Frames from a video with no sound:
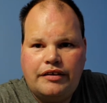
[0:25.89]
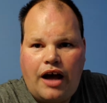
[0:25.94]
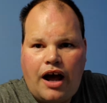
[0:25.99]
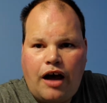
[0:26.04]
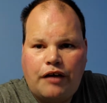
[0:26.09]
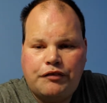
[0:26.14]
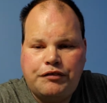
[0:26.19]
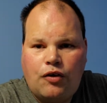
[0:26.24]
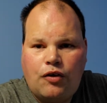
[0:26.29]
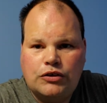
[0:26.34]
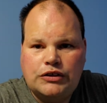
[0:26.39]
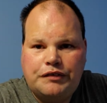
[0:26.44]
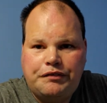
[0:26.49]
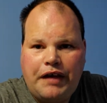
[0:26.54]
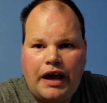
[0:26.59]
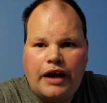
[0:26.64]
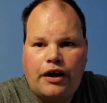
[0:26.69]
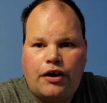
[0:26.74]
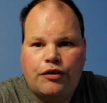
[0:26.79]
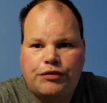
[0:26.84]
off the coast of
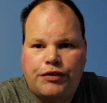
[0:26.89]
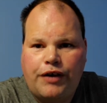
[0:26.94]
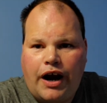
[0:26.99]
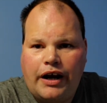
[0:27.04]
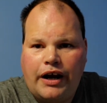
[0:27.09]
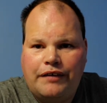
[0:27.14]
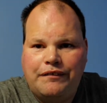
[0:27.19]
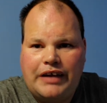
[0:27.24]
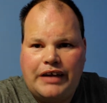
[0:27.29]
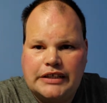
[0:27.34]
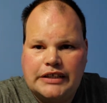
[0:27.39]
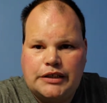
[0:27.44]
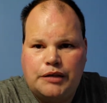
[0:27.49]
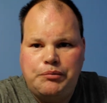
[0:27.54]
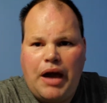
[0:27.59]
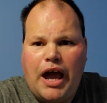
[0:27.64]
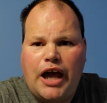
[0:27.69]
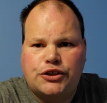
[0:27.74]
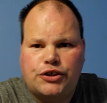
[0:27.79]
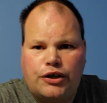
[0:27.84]
Vancouver Island because a
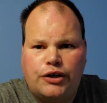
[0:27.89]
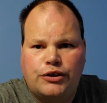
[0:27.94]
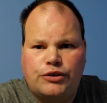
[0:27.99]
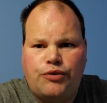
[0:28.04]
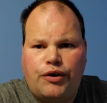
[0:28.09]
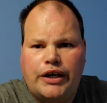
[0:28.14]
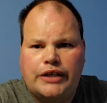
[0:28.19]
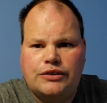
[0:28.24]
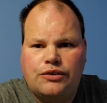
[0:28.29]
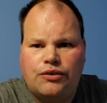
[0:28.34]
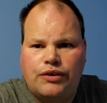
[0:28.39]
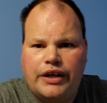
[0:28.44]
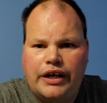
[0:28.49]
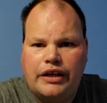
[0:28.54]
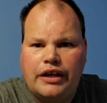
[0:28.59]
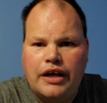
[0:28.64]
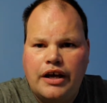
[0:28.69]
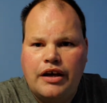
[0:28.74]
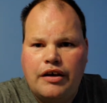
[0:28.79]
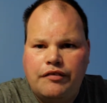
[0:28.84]
major earthquake is going to hit